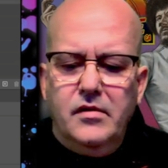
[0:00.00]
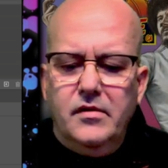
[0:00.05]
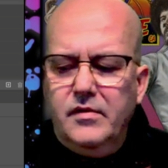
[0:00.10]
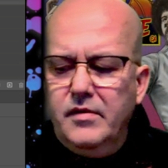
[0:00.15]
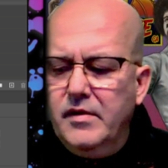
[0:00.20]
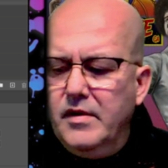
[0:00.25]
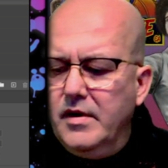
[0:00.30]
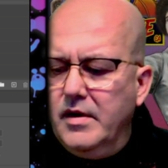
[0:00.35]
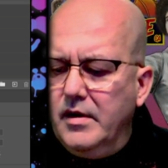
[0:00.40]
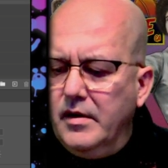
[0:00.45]

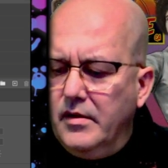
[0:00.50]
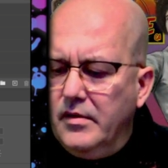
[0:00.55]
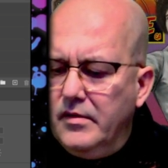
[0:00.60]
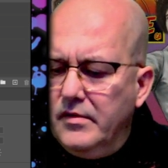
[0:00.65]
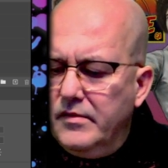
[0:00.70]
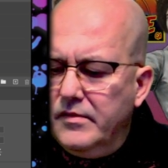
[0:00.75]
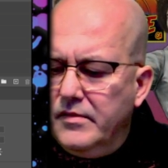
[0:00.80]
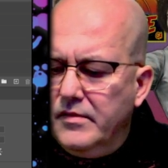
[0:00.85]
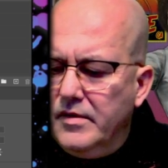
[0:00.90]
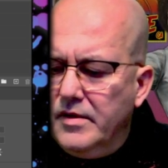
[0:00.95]
there.
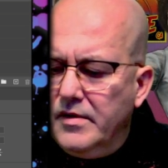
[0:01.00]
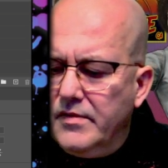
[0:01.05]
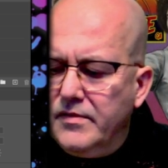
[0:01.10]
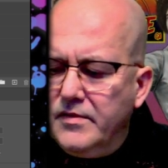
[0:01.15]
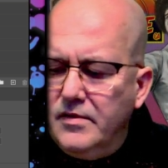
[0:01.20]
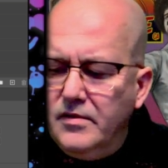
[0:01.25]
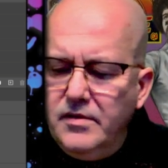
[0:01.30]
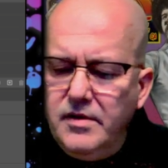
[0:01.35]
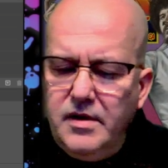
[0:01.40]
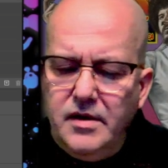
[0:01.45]
So let's
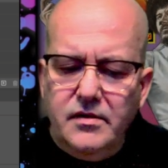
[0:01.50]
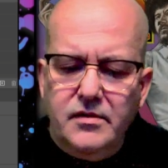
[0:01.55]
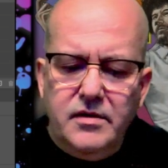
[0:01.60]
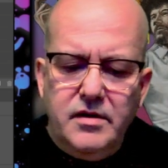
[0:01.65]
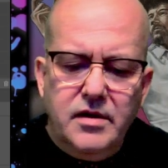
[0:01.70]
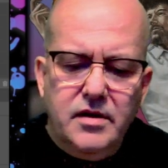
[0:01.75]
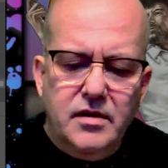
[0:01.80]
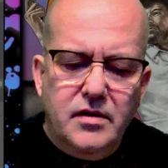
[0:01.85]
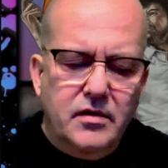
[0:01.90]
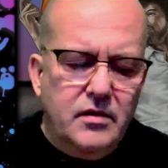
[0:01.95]
go down
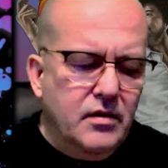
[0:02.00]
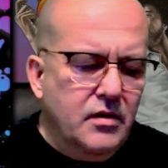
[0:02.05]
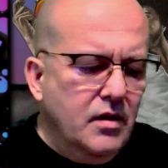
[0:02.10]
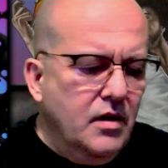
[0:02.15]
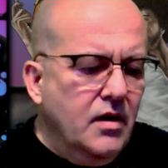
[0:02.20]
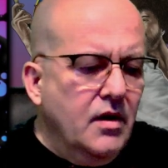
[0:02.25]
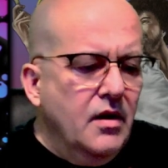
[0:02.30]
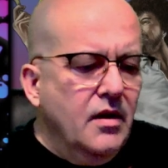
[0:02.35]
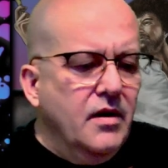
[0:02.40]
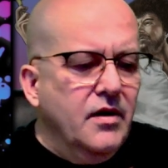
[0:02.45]
here.
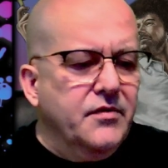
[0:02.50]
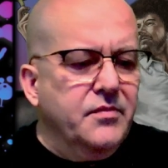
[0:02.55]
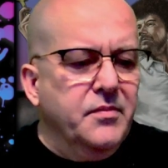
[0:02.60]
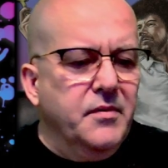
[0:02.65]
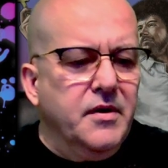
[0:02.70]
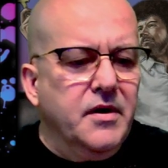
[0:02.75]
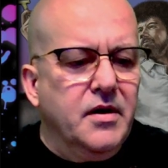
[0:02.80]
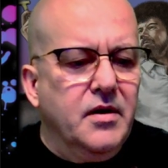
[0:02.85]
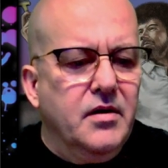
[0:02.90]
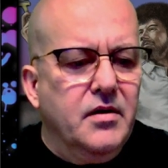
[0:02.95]
Let's
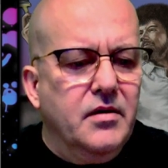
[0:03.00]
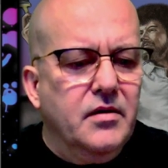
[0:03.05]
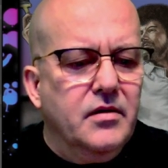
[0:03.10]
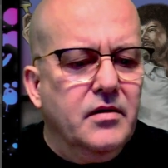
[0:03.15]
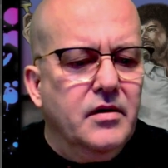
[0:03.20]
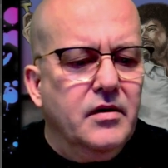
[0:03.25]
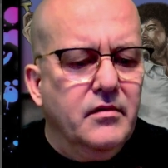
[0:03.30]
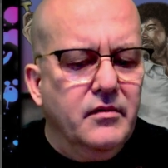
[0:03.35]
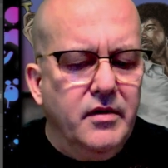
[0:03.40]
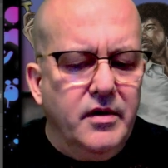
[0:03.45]
make our
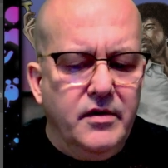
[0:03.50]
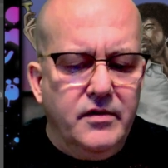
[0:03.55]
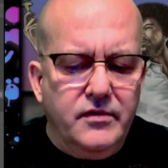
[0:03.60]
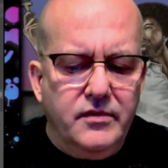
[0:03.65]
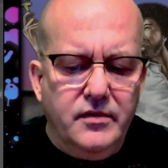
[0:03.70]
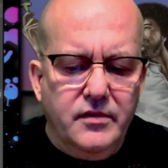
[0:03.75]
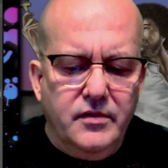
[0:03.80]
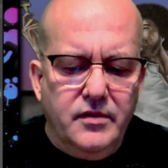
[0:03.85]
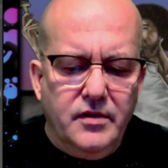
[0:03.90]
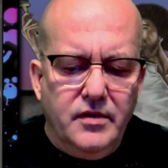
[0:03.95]

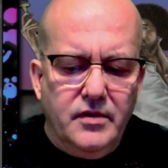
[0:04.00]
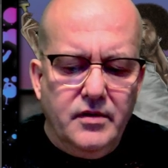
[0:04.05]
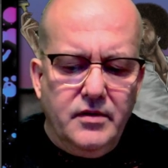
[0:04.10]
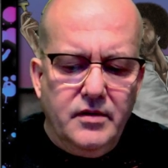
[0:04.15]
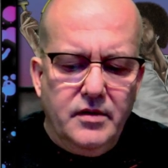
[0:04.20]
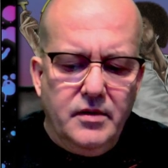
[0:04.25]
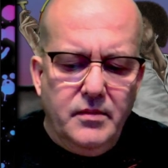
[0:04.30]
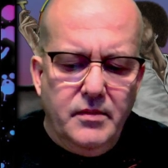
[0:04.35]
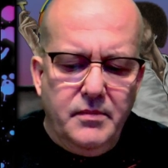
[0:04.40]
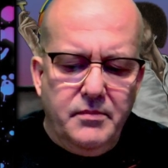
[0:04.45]
eraser a
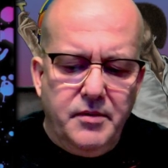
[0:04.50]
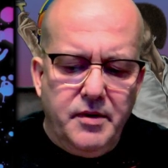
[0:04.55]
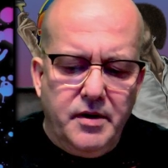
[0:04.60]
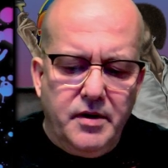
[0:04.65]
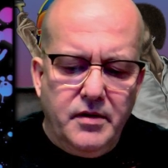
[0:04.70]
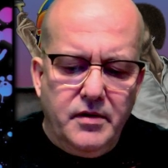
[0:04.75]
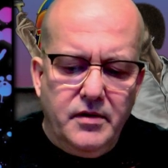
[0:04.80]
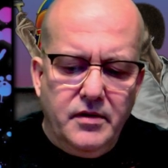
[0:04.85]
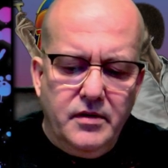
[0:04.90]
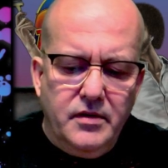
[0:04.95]
little bit
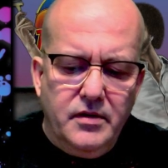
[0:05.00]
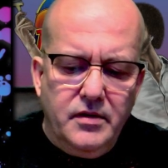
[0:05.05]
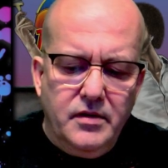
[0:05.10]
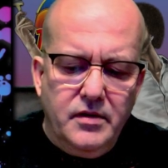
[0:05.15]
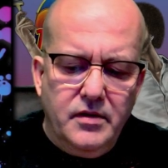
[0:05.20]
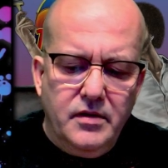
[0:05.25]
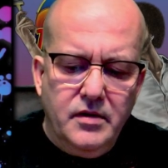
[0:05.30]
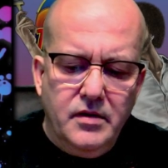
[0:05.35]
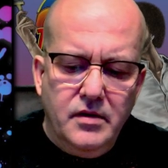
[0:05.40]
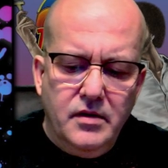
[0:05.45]
bigger
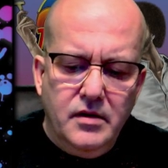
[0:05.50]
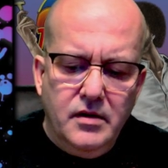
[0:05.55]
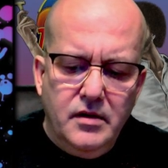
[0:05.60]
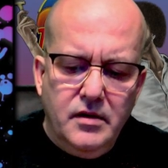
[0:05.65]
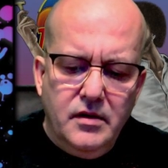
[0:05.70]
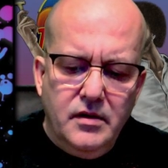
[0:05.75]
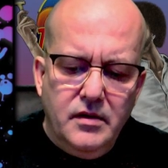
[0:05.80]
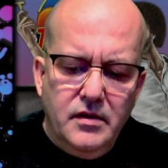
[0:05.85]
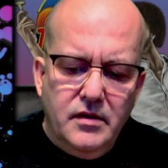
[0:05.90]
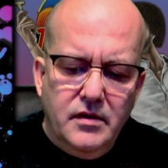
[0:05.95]

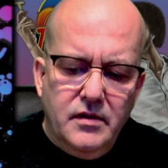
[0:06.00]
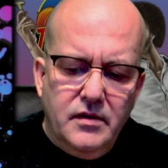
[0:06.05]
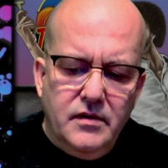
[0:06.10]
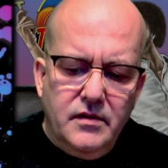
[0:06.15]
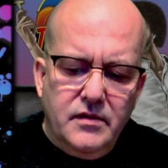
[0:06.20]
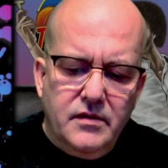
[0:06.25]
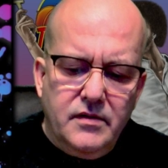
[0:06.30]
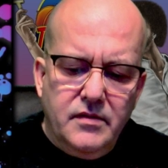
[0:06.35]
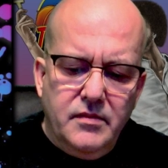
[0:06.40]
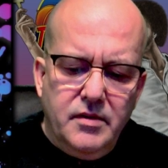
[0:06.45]

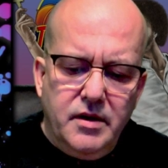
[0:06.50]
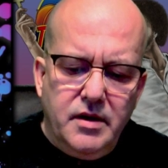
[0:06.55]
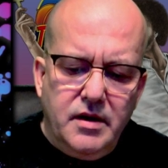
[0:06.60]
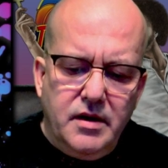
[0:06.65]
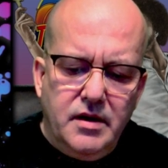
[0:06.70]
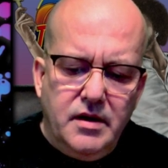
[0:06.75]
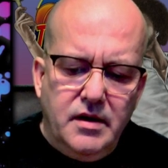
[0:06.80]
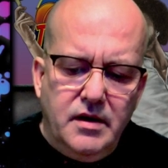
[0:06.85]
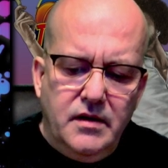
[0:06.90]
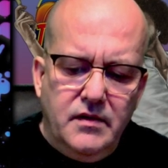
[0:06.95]
just to make it
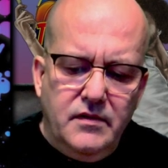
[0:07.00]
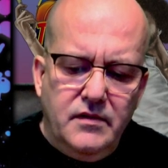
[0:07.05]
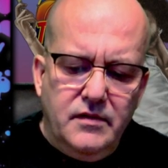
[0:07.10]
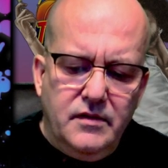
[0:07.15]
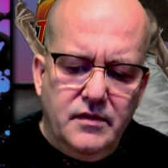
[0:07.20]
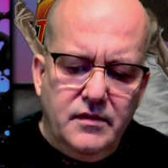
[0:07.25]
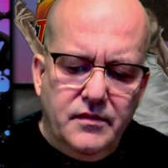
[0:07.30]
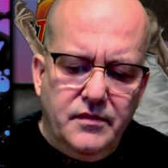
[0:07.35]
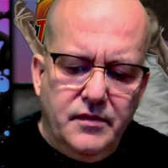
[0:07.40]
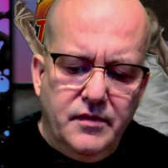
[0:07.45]

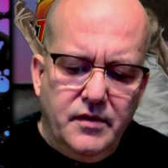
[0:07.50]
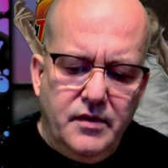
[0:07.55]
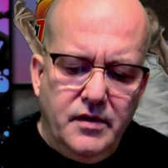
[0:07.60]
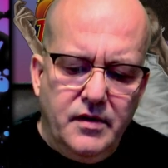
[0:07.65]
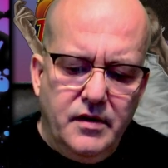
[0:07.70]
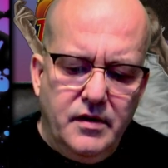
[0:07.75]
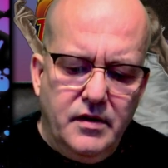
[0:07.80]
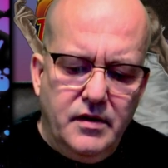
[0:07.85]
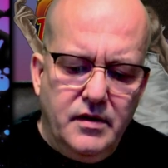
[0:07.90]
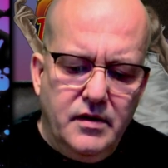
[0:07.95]
easier for
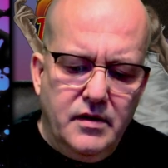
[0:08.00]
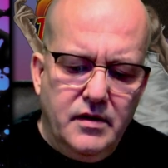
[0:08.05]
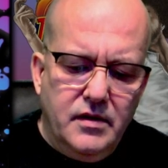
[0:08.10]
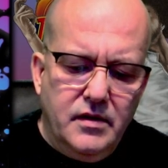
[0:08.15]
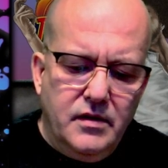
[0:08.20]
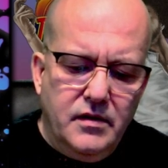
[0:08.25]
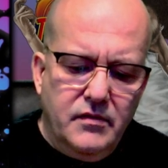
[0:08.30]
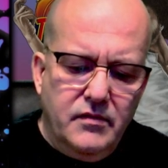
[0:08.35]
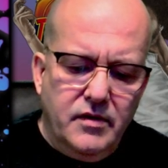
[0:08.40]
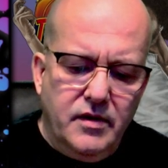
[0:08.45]

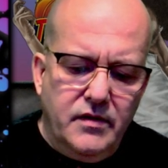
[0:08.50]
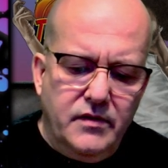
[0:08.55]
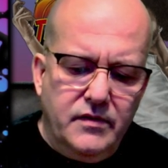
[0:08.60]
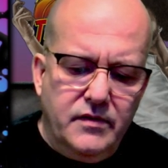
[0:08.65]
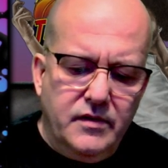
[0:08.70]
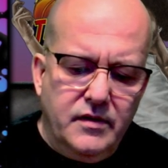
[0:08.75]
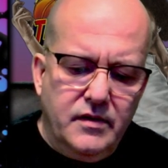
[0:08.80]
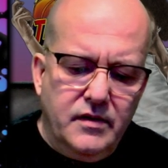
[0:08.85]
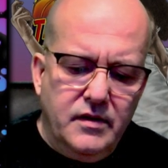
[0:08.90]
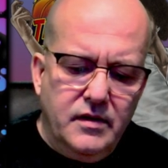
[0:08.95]

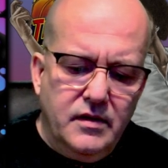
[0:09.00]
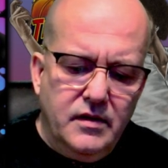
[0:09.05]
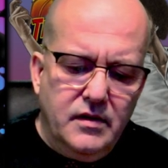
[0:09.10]
erasing.